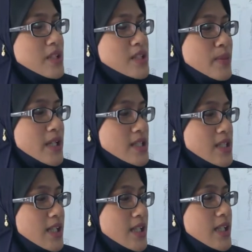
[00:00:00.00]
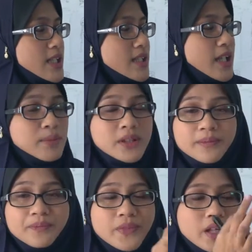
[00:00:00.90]
is basically a
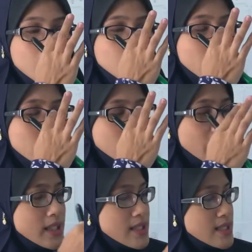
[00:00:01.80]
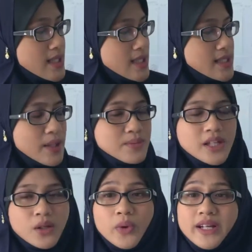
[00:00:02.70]
table where you can insert the
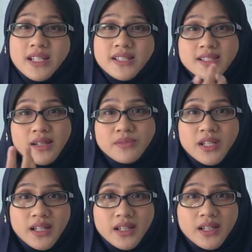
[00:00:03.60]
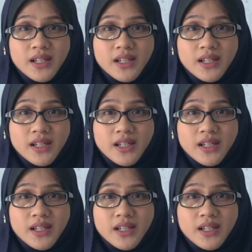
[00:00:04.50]
subject. What is a subject?